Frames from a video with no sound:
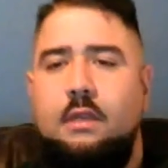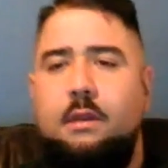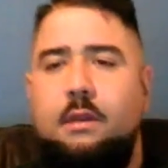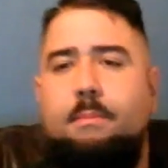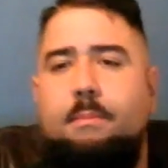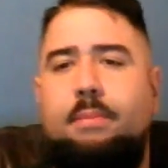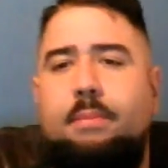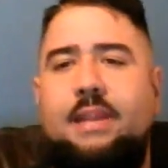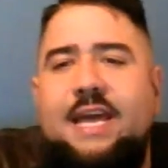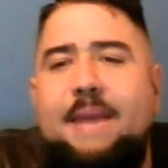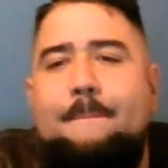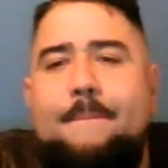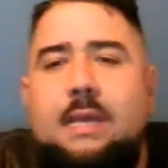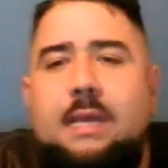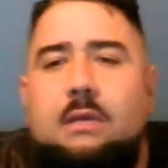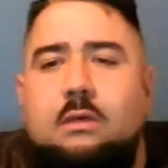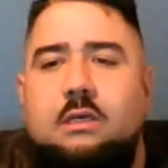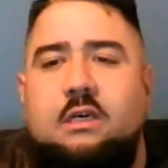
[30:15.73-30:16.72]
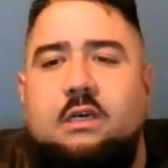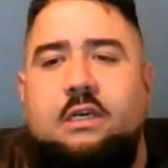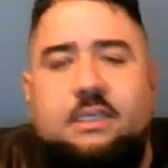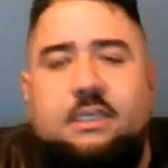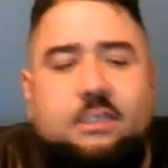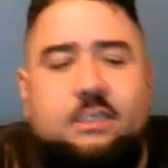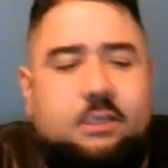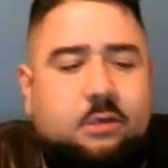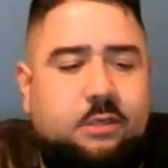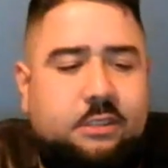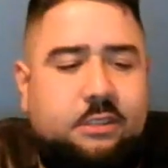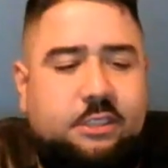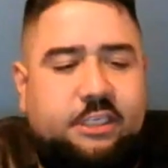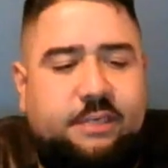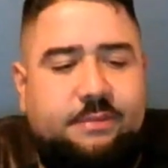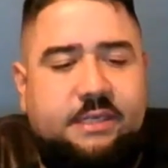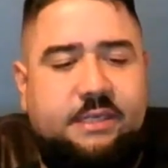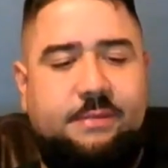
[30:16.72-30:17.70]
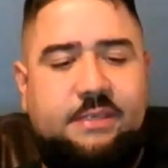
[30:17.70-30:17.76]
Play milk, cookie, sodas,
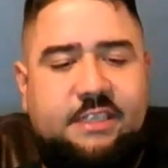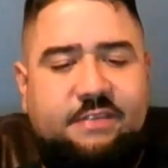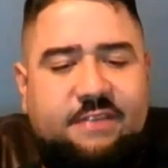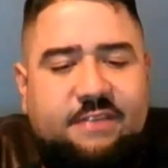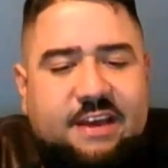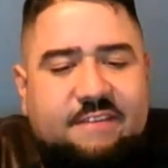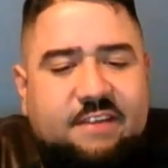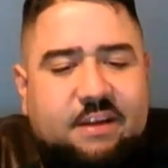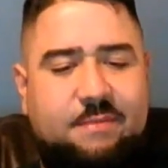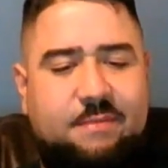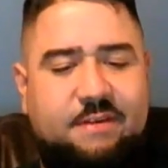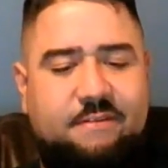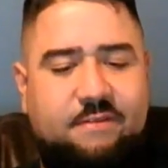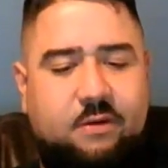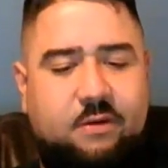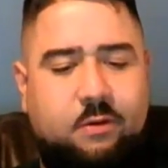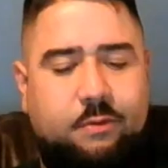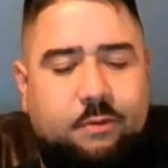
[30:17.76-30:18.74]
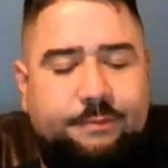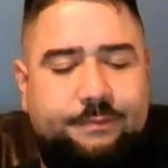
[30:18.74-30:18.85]
chips. Let me see if I have it on my phone.